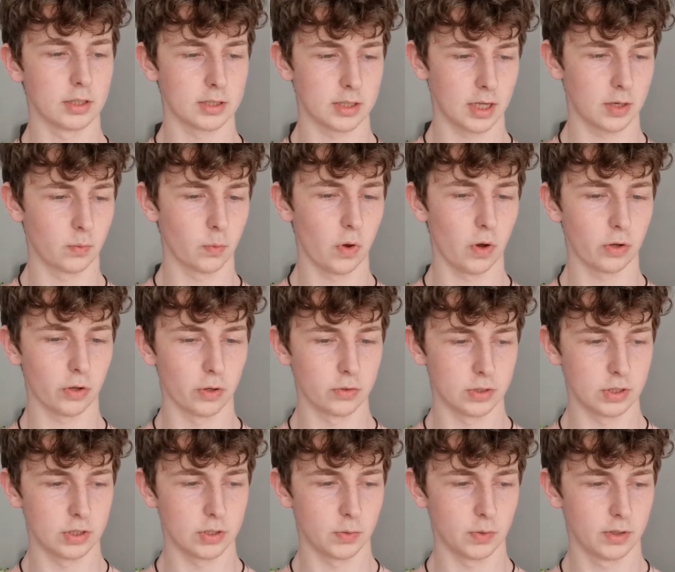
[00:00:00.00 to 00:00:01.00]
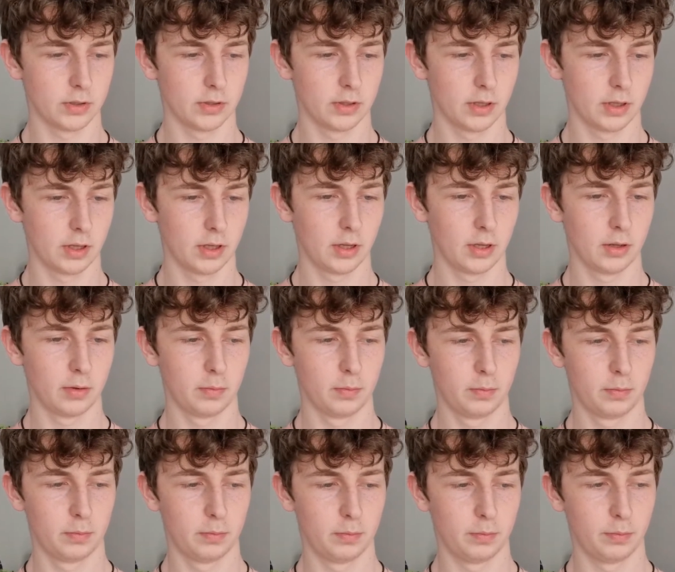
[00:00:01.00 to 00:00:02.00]
understand work goes into it,
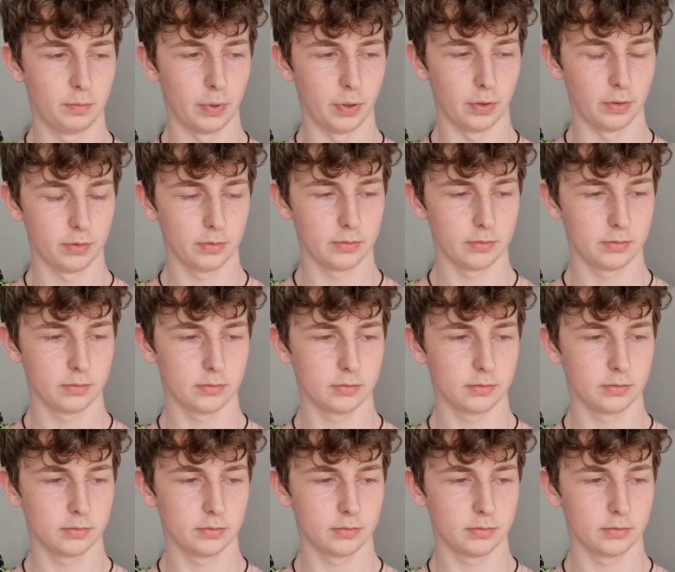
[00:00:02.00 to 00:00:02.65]
but